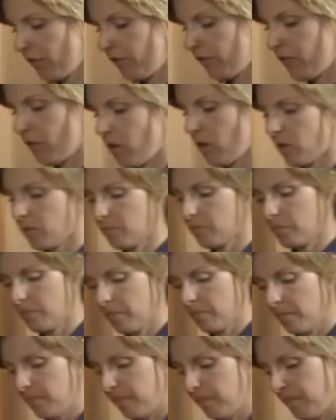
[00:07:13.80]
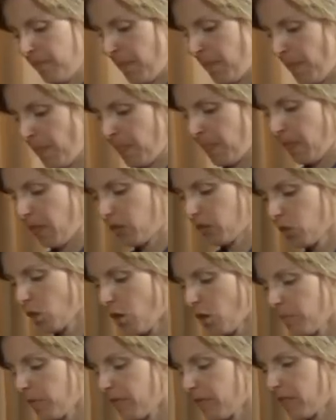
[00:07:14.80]
from the
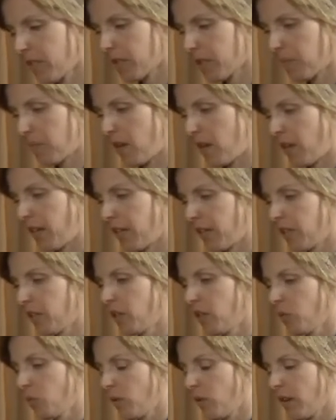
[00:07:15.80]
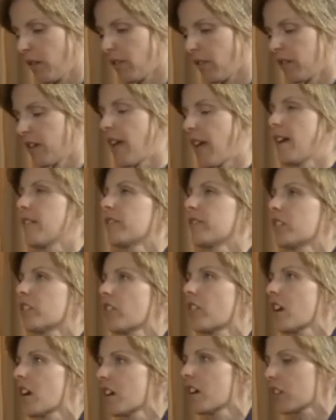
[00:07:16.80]
top of the spine with an
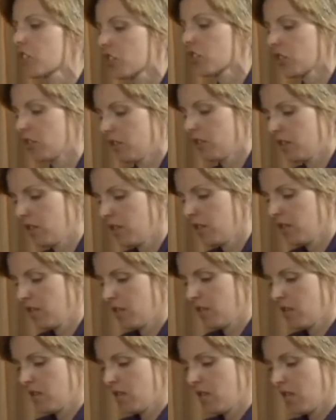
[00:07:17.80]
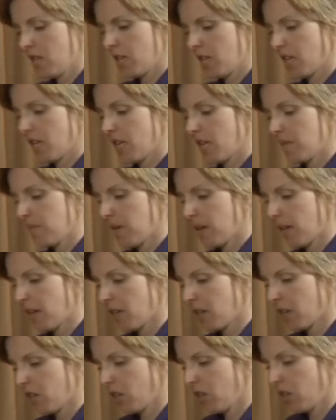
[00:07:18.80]
effleurage,
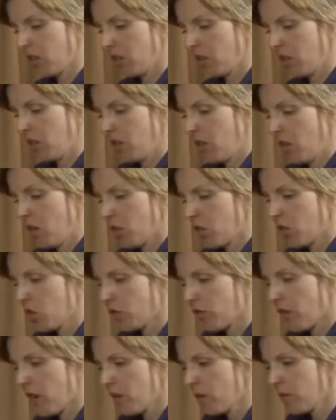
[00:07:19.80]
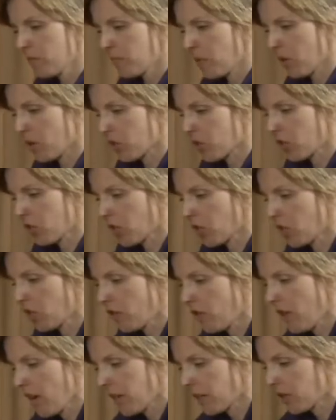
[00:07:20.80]
keeping your own posture
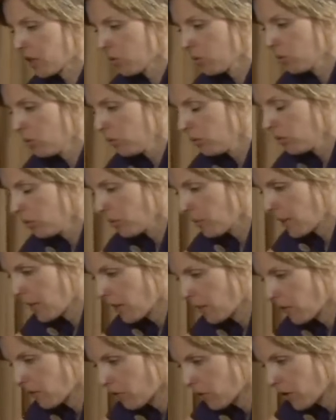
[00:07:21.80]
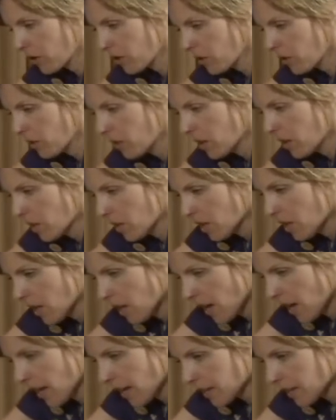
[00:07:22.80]
correct all the way through.
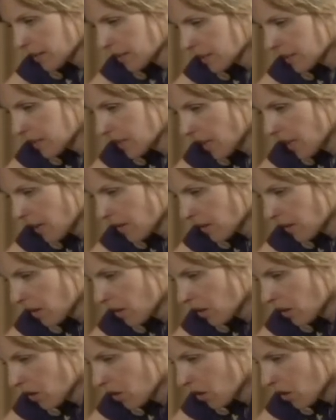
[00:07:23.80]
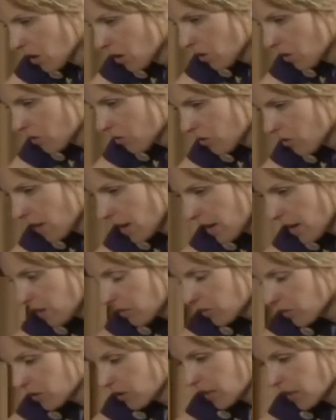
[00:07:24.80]
Hands together,
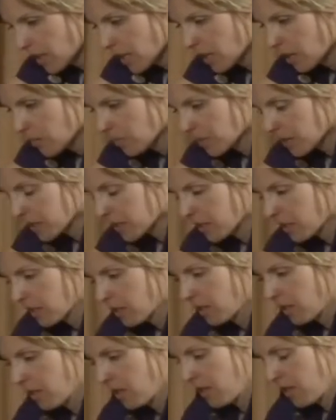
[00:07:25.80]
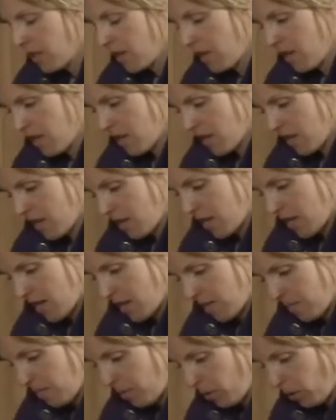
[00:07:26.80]
round the hips,
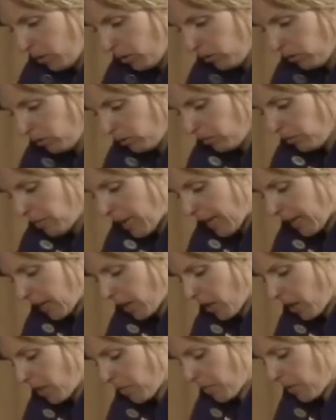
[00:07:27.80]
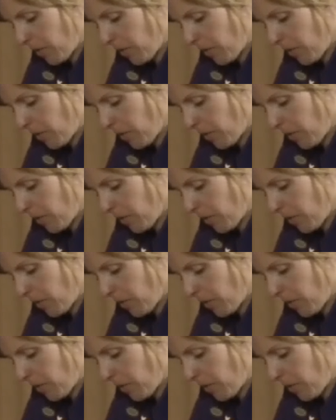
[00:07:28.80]
pull back up,